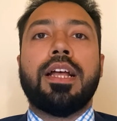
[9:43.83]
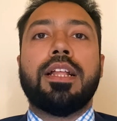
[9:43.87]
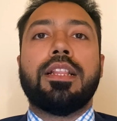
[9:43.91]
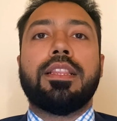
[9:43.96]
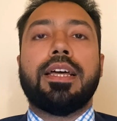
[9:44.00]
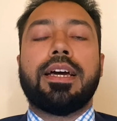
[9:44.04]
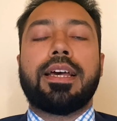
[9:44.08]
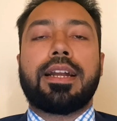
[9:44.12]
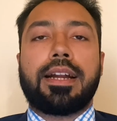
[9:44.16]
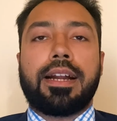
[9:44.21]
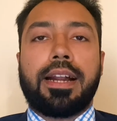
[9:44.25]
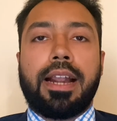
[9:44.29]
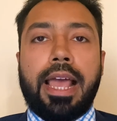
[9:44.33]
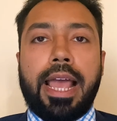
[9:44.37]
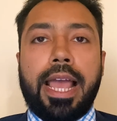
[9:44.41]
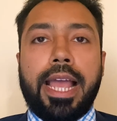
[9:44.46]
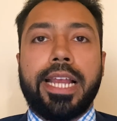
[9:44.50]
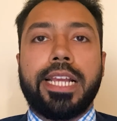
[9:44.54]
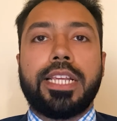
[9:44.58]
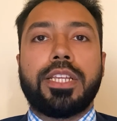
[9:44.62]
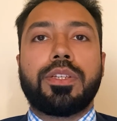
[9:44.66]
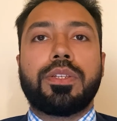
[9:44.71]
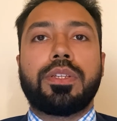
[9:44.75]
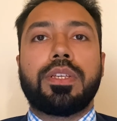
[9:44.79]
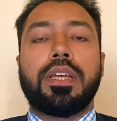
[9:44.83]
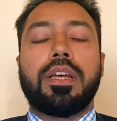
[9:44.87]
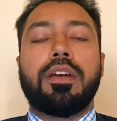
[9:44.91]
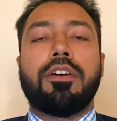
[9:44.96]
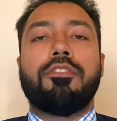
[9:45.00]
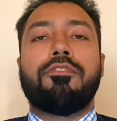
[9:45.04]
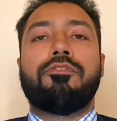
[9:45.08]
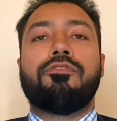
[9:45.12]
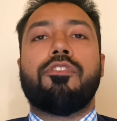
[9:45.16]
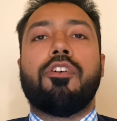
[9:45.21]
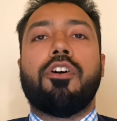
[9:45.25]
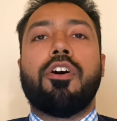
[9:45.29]
The ranks
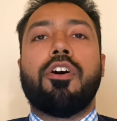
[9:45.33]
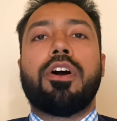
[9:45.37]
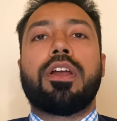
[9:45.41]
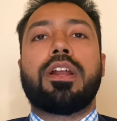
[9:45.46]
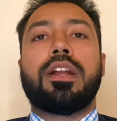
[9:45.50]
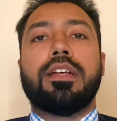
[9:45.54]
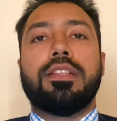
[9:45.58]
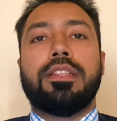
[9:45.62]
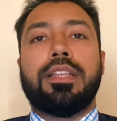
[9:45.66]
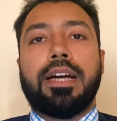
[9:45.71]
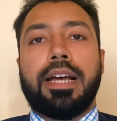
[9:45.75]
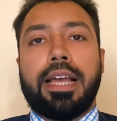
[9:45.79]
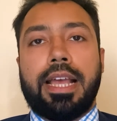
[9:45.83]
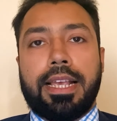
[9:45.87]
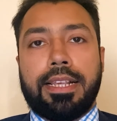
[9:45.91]
for the